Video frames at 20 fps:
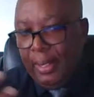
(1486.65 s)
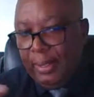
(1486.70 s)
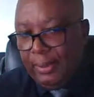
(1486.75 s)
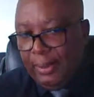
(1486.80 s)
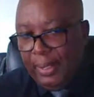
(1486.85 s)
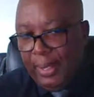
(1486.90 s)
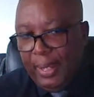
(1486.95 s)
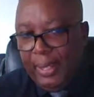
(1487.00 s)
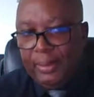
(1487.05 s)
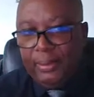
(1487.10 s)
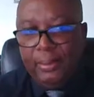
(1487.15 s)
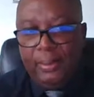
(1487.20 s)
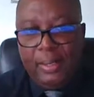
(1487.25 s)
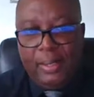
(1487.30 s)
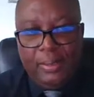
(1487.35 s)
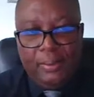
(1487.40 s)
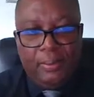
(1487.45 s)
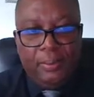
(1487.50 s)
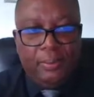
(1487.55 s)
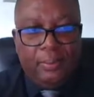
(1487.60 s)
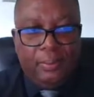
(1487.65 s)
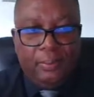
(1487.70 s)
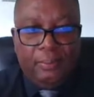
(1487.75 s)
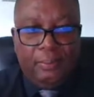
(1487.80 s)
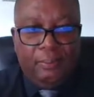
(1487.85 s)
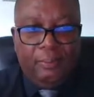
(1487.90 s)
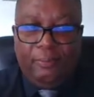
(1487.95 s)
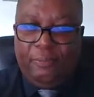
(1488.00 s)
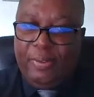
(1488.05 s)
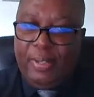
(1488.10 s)
and can lead to
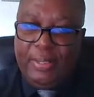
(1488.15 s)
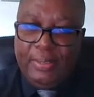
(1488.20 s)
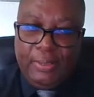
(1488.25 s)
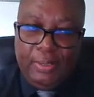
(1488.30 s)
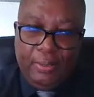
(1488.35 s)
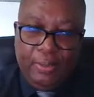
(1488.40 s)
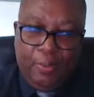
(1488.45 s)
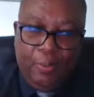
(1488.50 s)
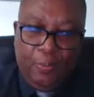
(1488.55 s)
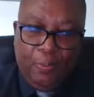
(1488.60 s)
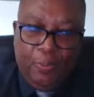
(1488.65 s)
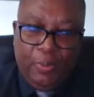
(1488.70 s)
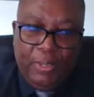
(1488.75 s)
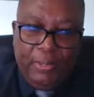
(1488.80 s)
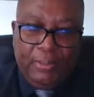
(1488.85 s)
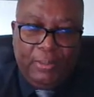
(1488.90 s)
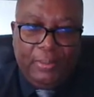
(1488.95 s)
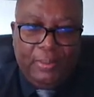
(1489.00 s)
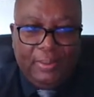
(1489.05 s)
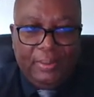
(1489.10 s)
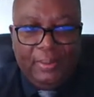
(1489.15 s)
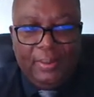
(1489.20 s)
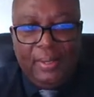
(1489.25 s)
things you don't want,